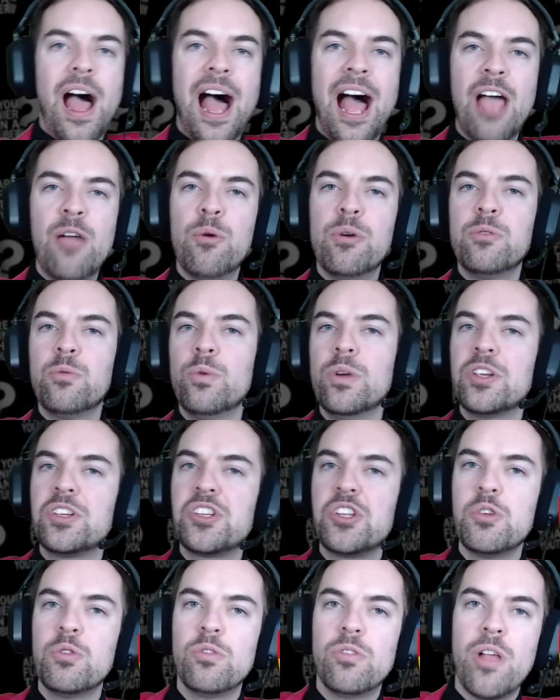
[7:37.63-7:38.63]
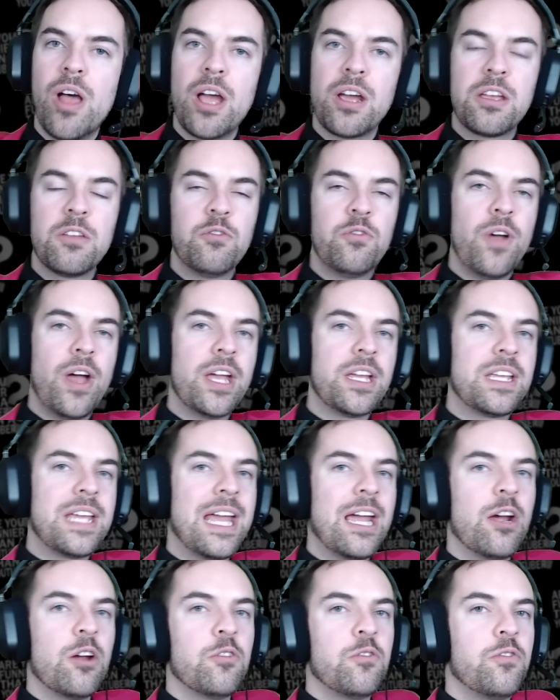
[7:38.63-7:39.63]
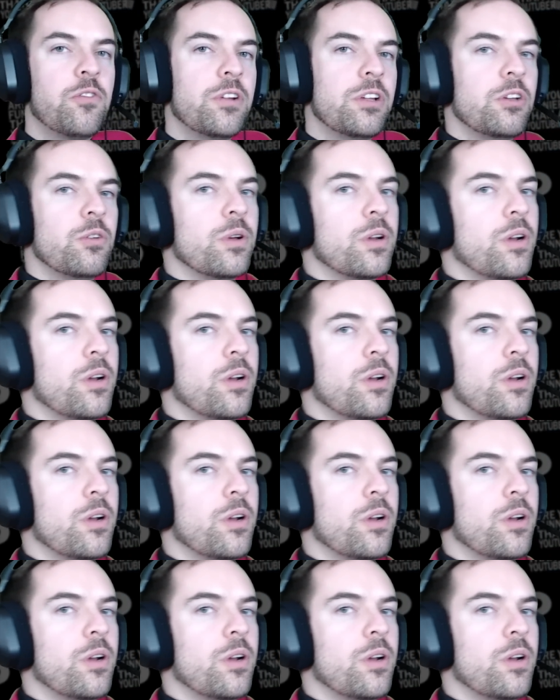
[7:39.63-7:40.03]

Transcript: I would wish you luck if I cared for you at